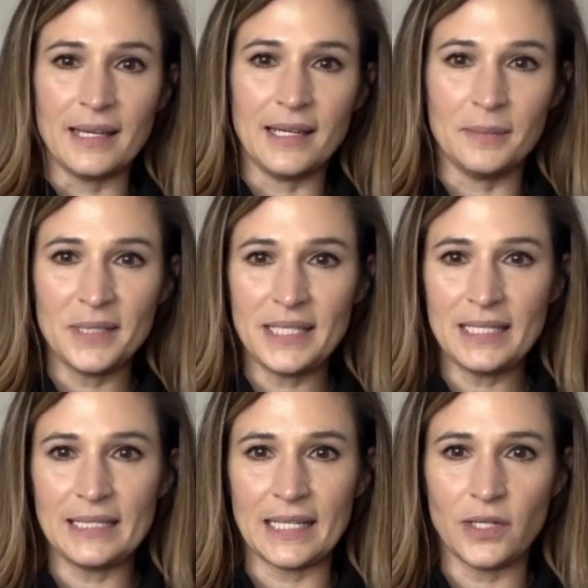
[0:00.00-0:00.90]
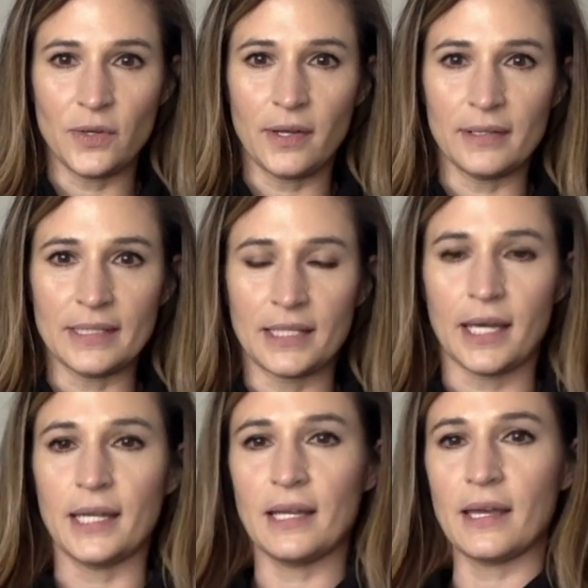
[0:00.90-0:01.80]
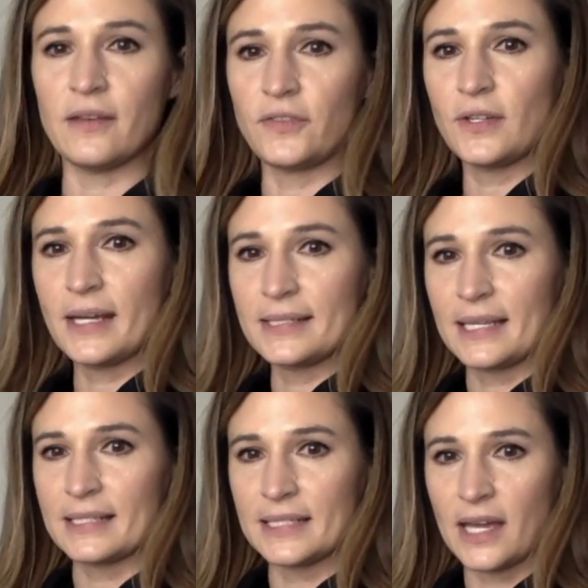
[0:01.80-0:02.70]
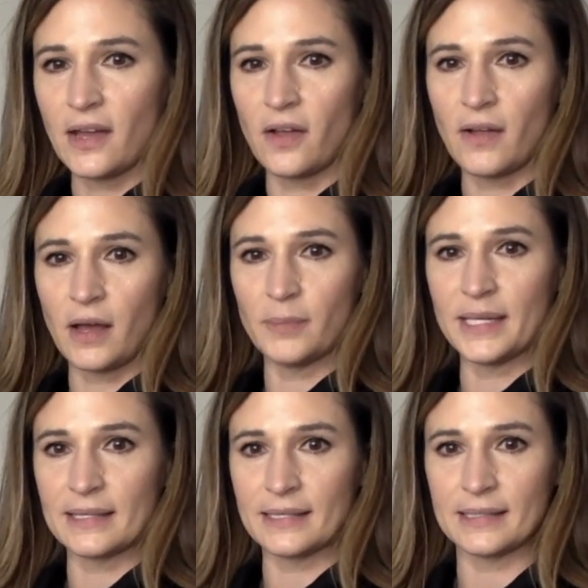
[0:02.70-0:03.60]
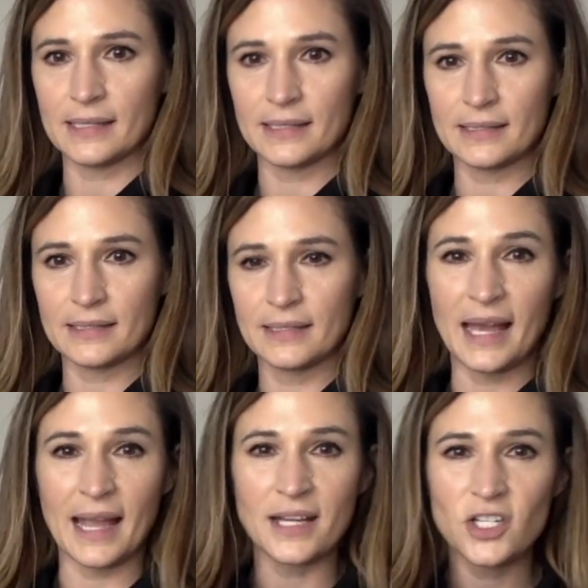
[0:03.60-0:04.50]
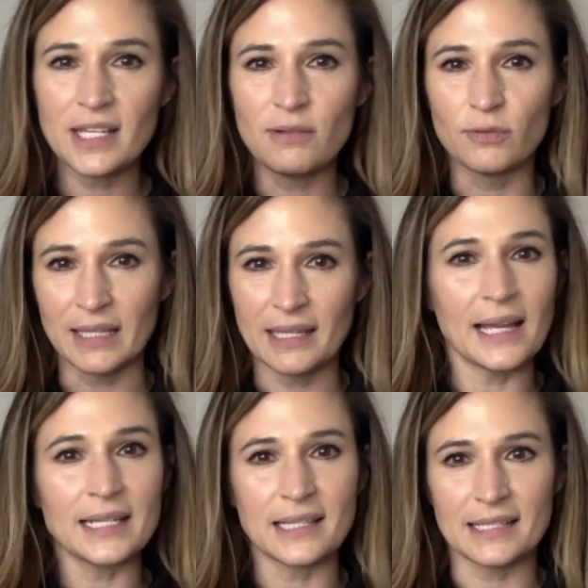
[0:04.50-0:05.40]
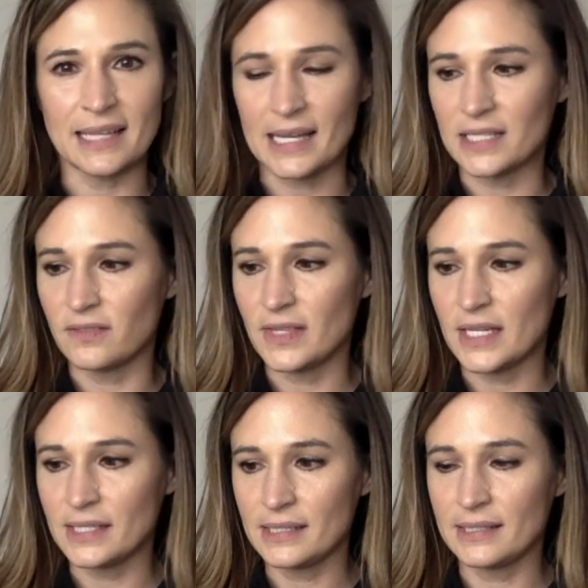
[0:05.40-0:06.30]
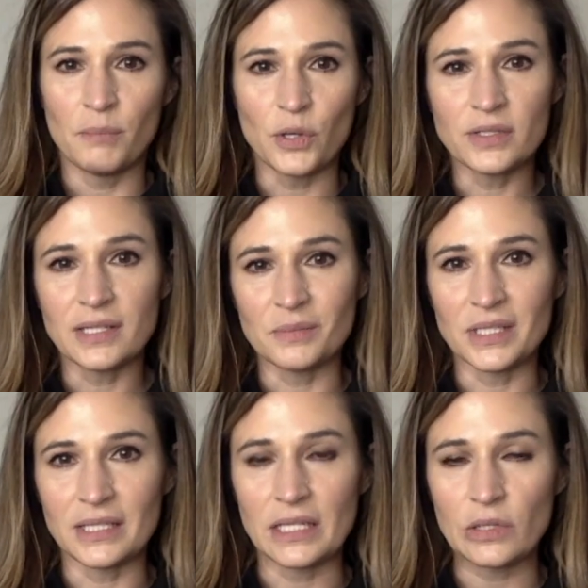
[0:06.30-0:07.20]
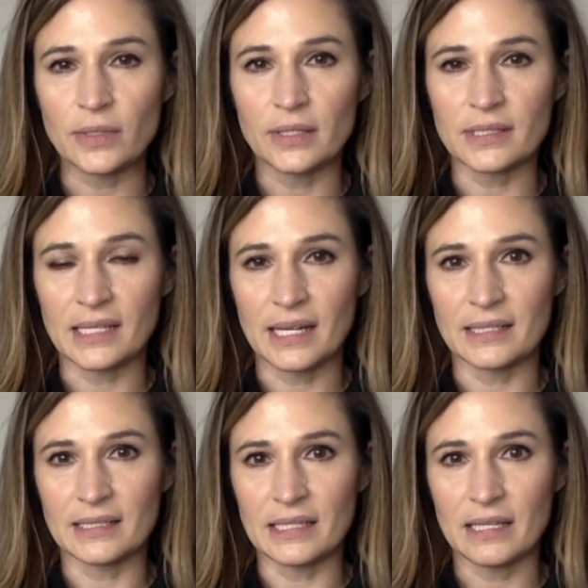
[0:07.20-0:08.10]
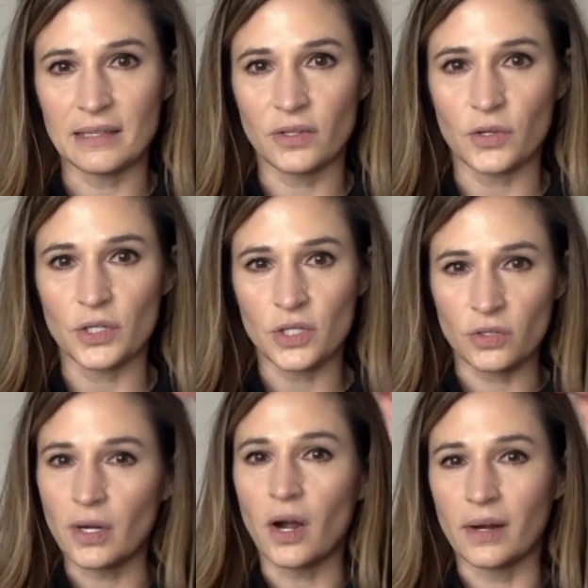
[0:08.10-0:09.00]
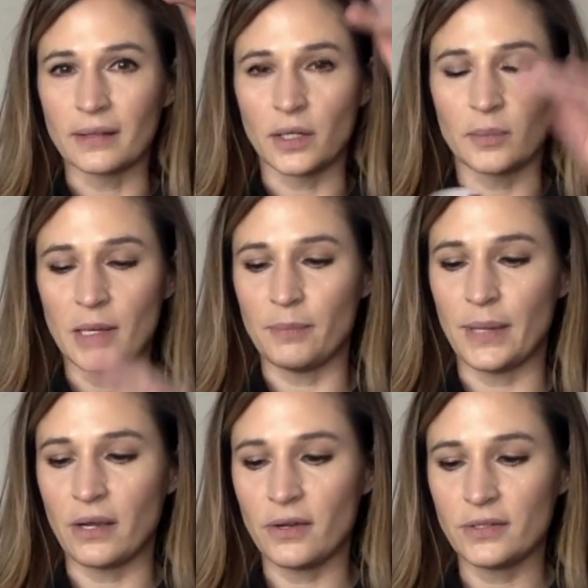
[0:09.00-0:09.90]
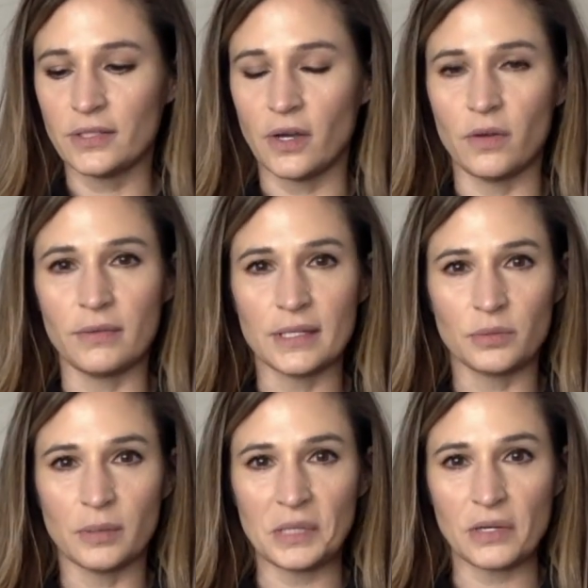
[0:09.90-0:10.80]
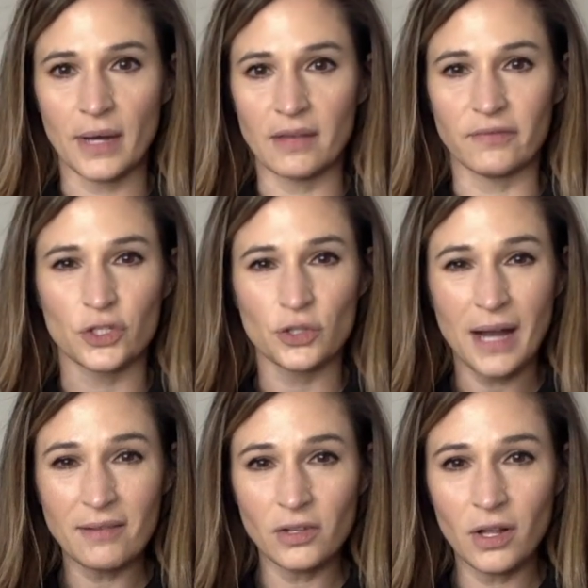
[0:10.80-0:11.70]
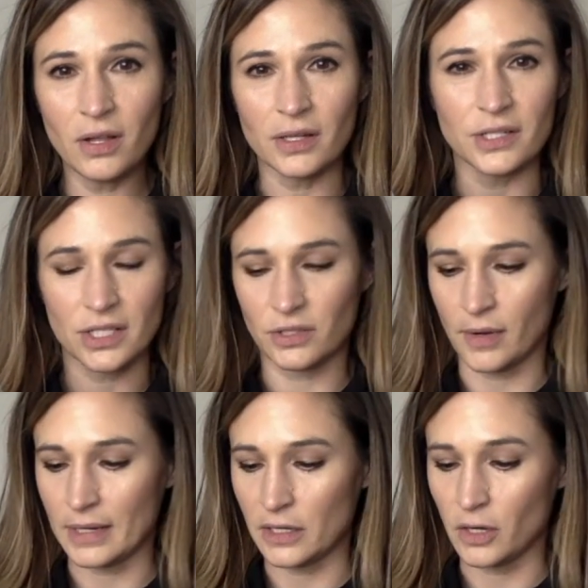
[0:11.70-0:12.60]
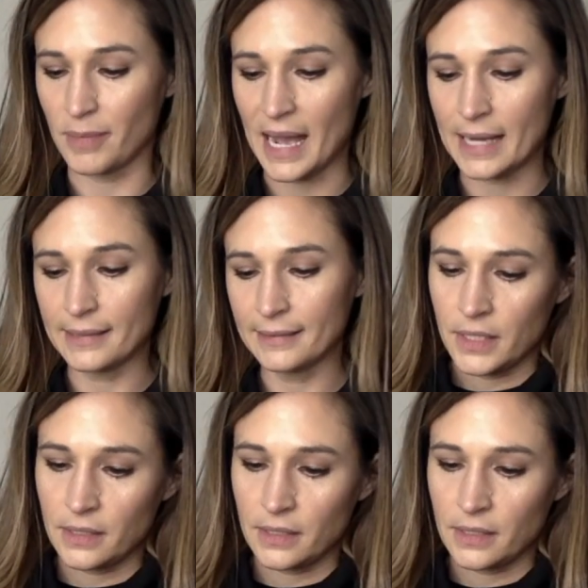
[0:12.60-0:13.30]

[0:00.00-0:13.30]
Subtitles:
The MCT oil is good. If you guys can tell how big this is, I actually really like the size of this. Most MCT oils that I see in the grocery store are a little bit bigger, so this would be great for travel or just throwing in your bag.